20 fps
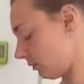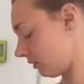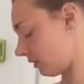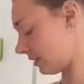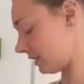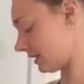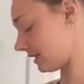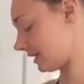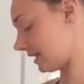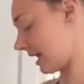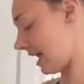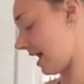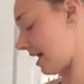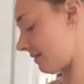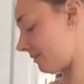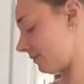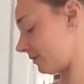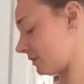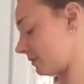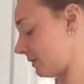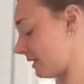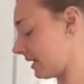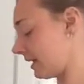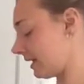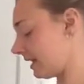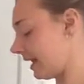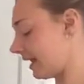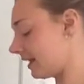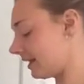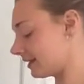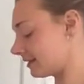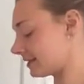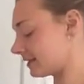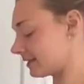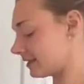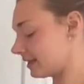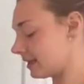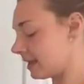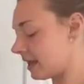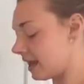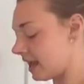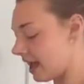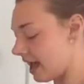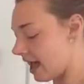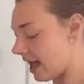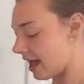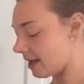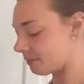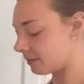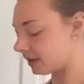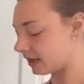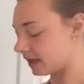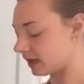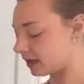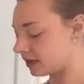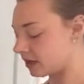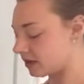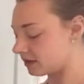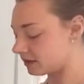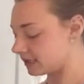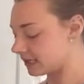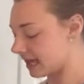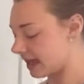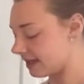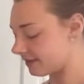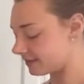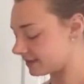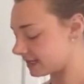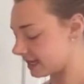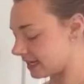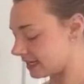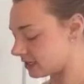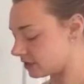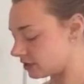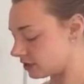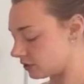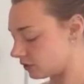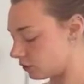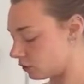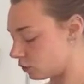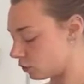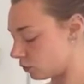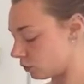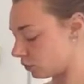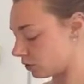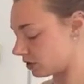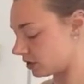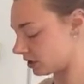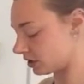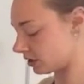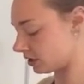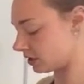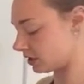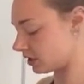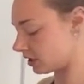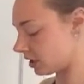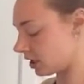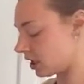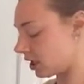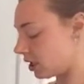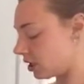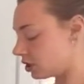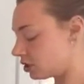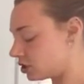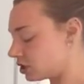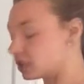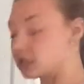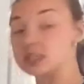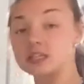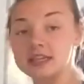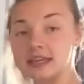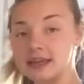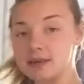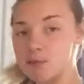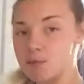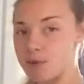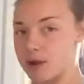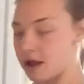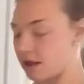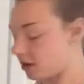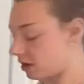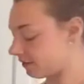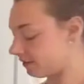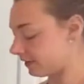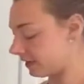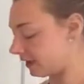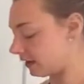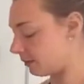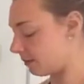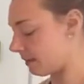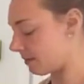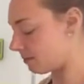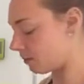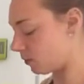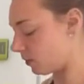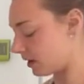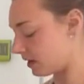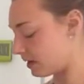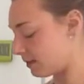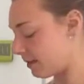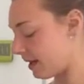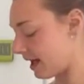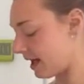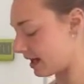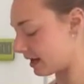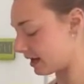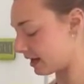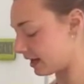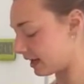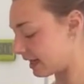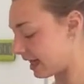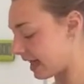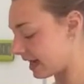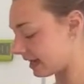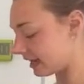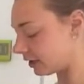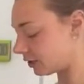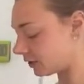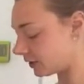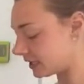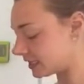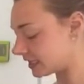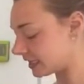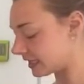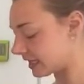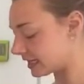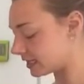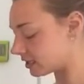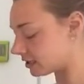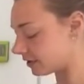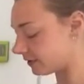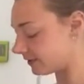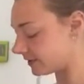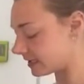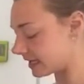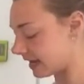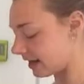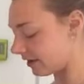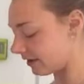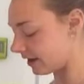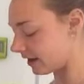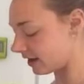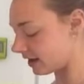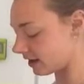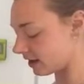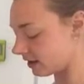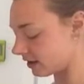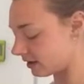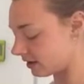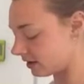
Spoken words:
or as in half as we can get it, and we're going to cut those halves into quarters, just so they can brown off a little bit more in the pan. Again, increasing that surface area,